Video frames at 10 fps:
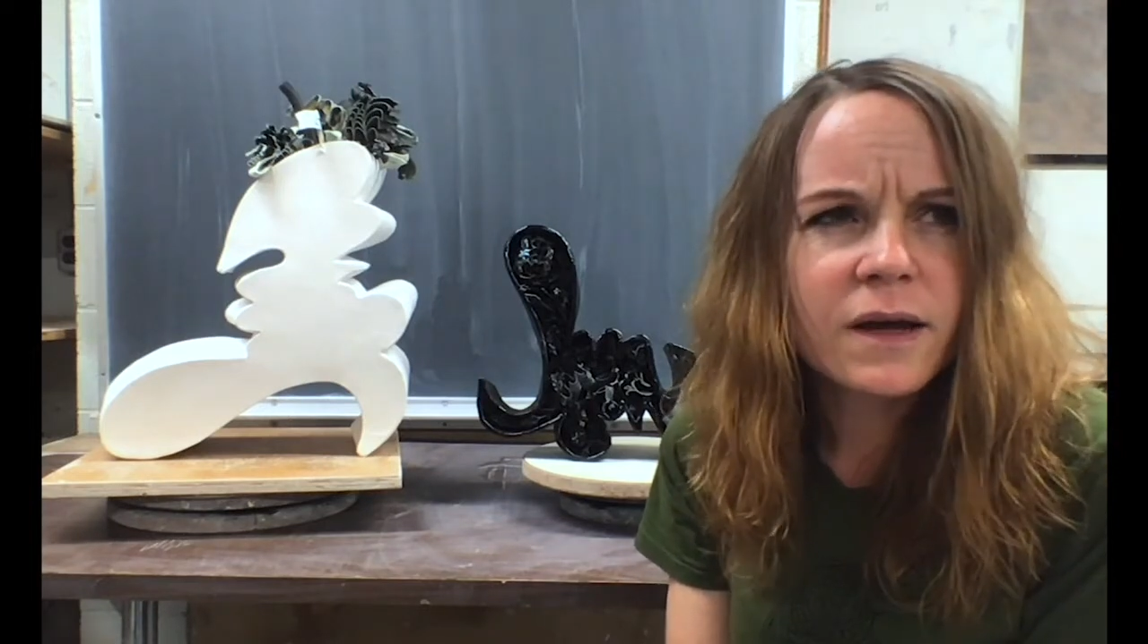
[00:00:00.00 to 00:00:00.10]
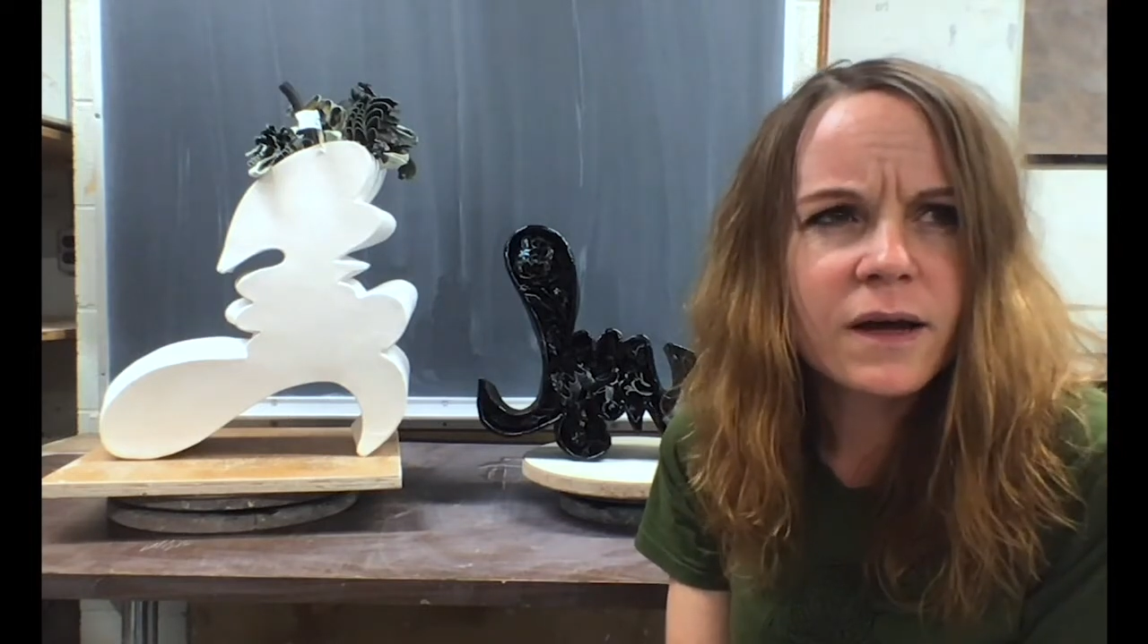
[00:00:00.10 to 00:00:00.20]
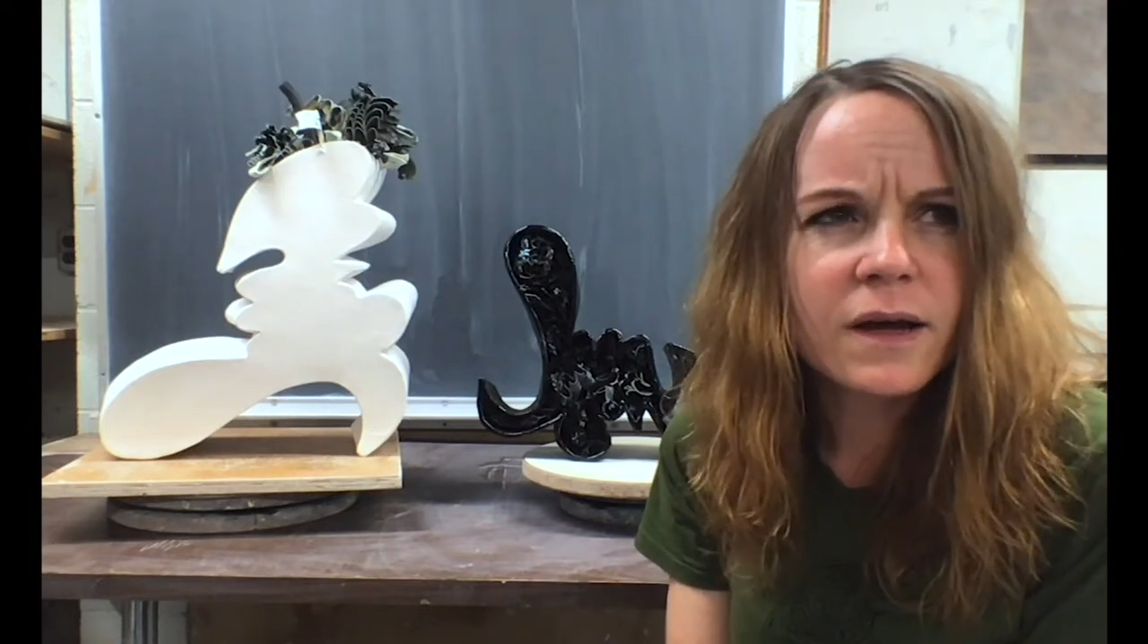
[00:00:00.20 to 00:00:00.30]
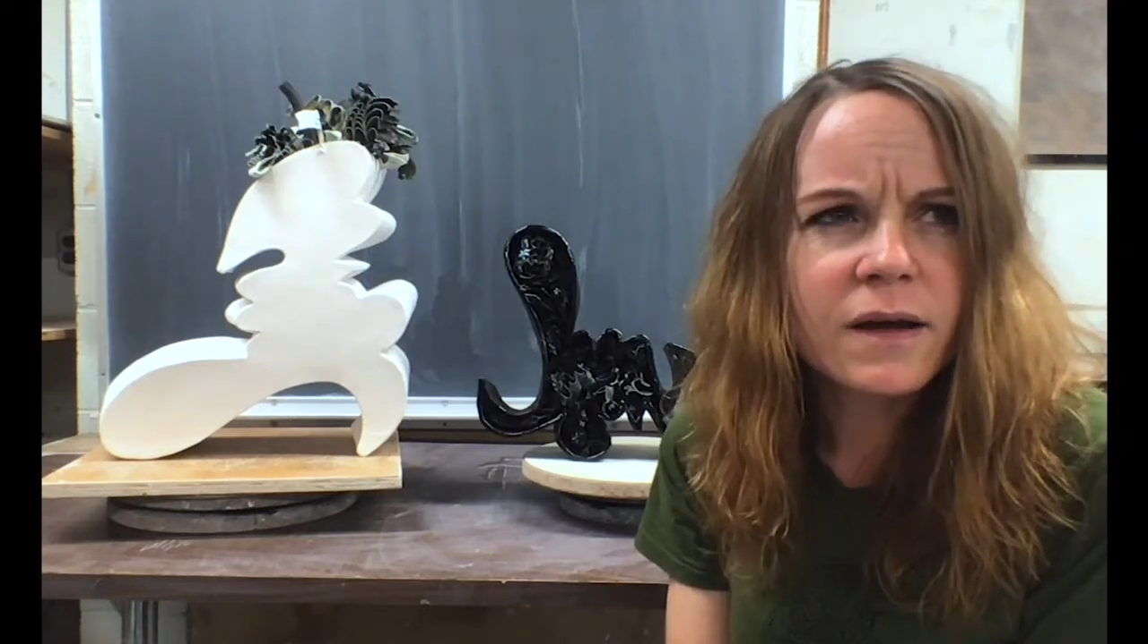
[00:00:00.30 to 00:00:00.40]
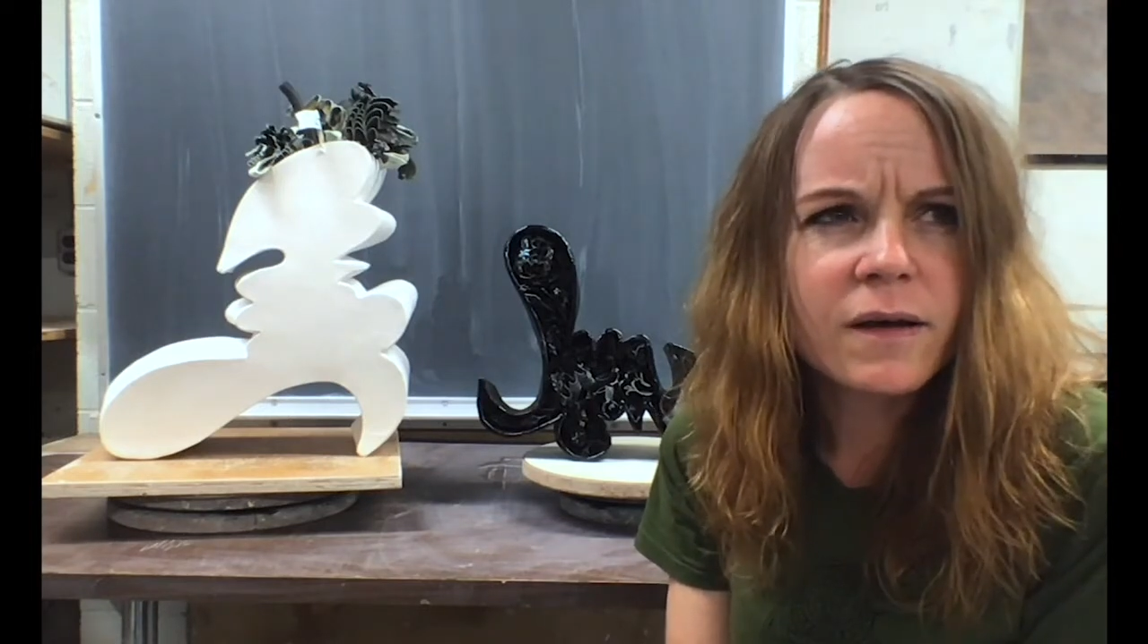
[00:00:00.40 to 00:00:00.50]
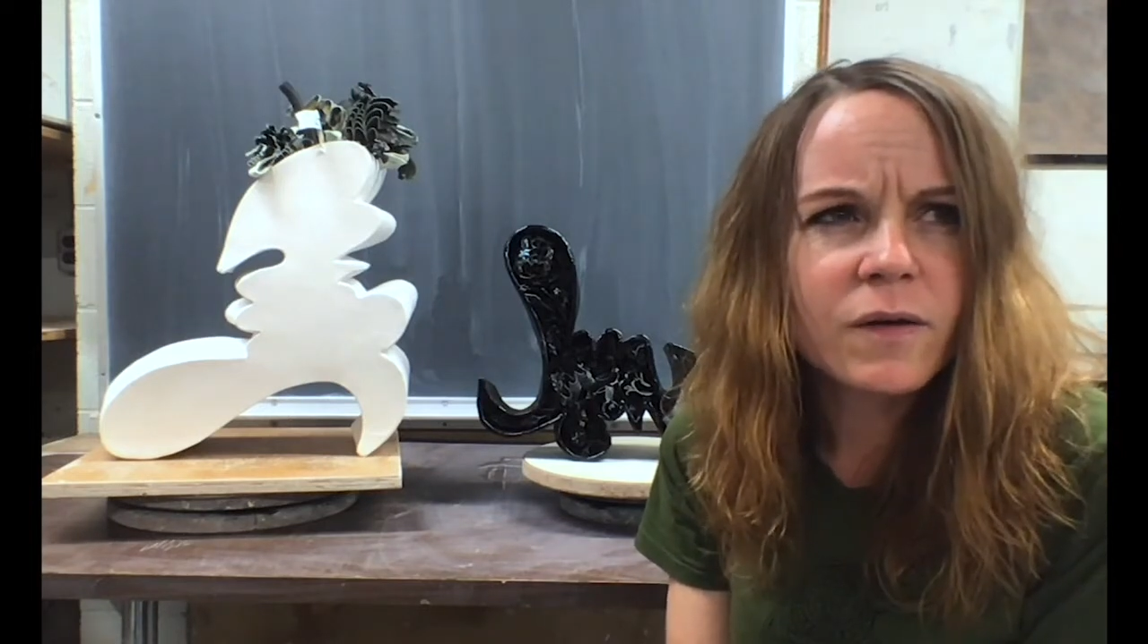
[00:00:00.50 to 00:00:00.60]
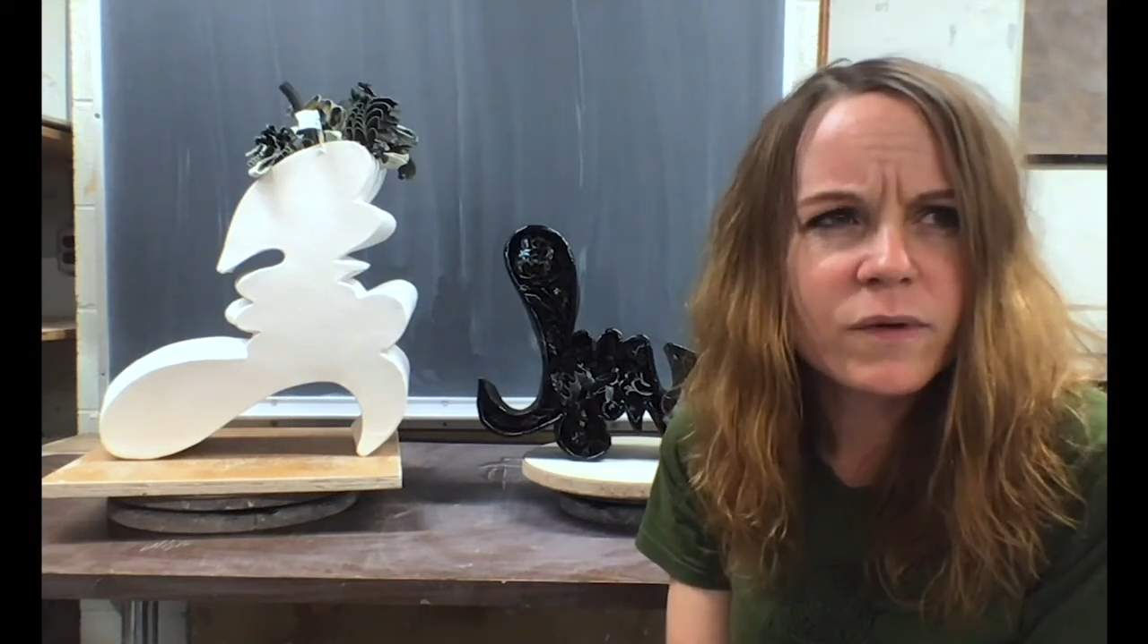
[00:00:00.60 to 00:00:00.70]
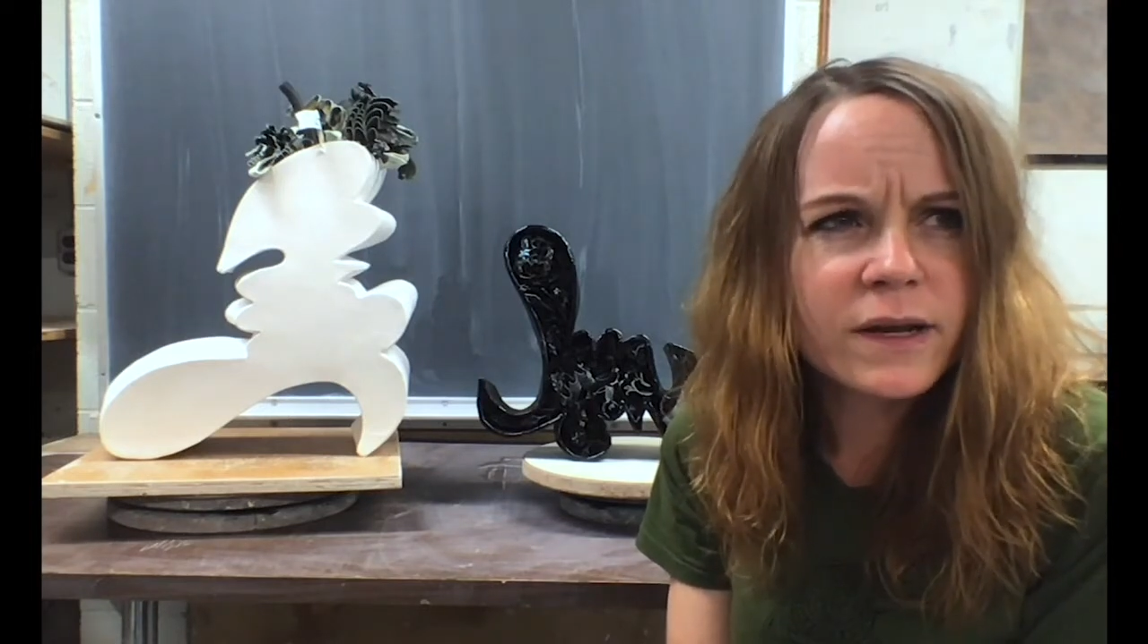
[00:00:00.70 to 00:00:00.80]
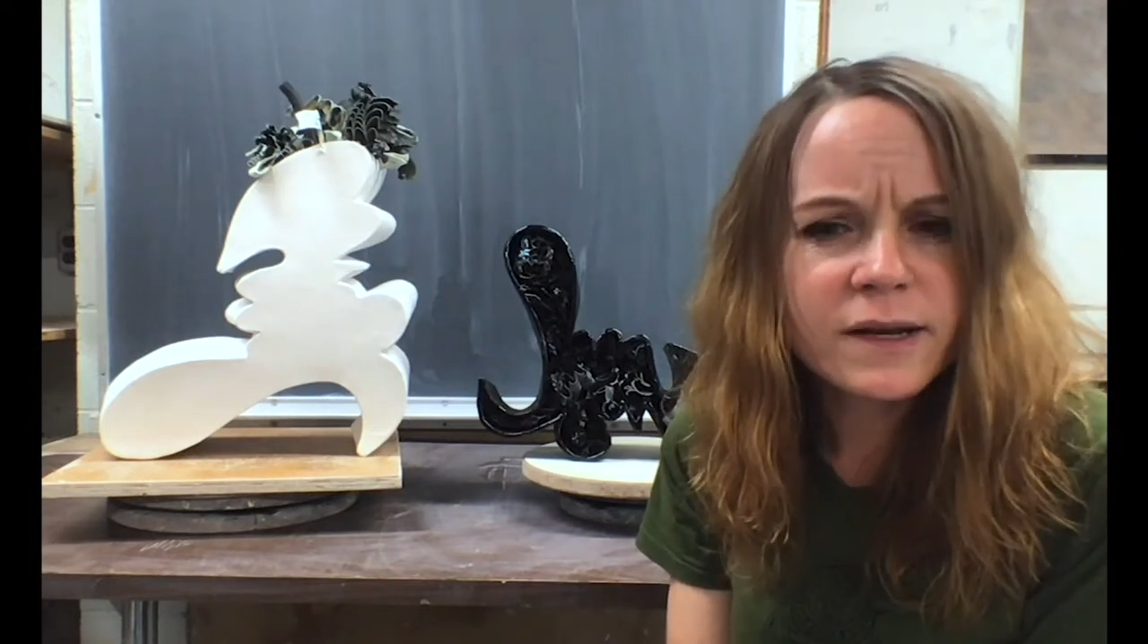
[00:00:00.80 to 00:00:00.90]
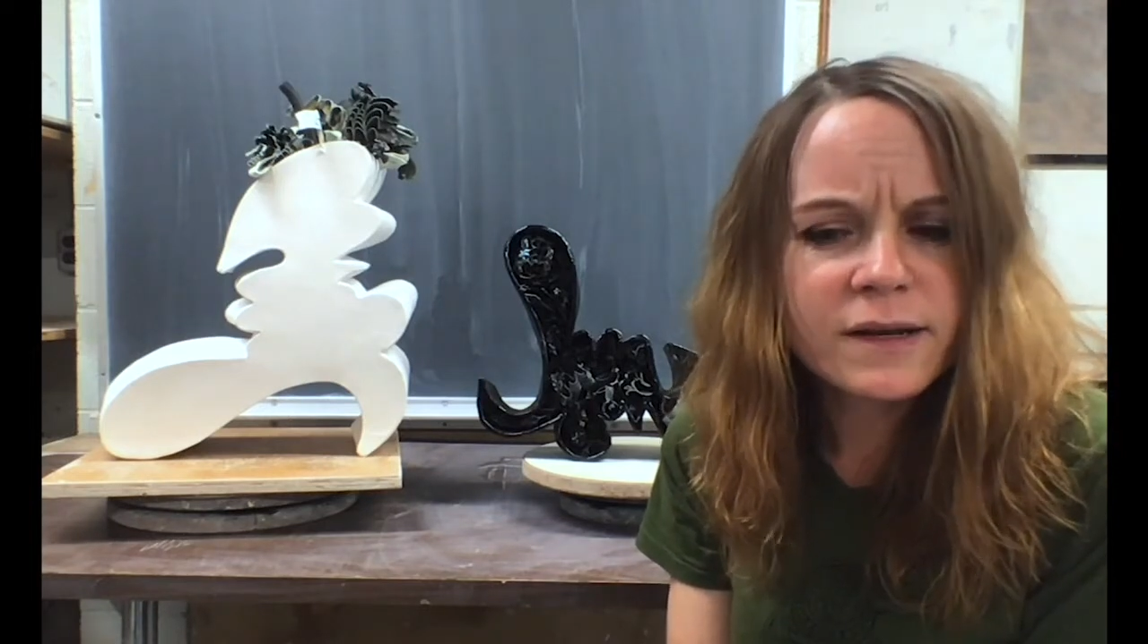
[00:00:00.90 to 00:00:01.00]
uh,
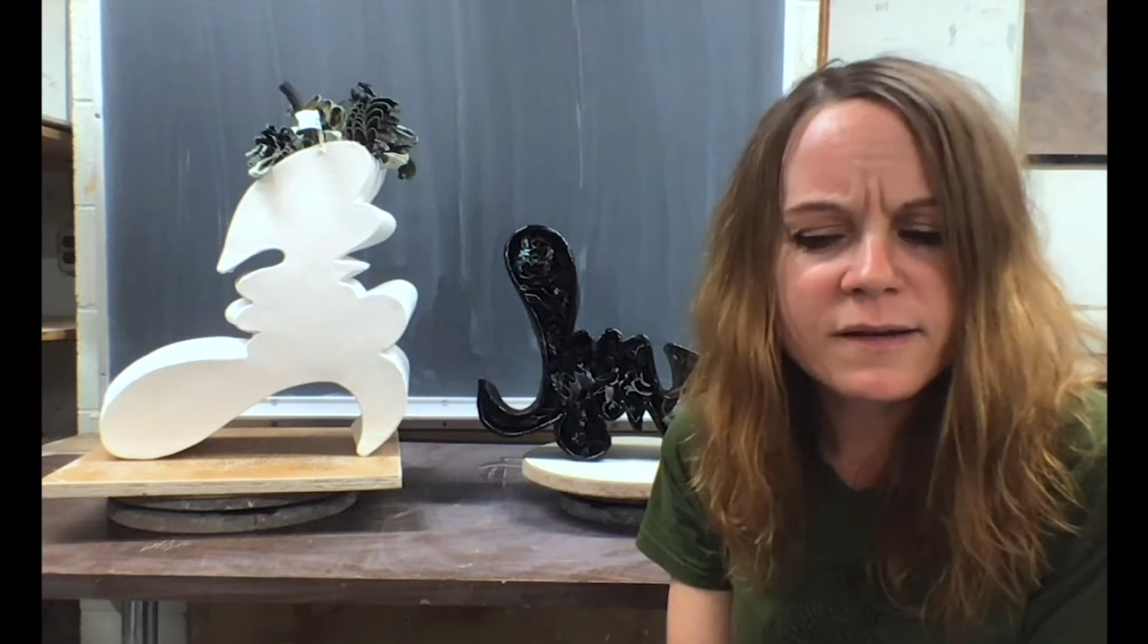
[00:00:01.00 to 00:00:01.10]
reading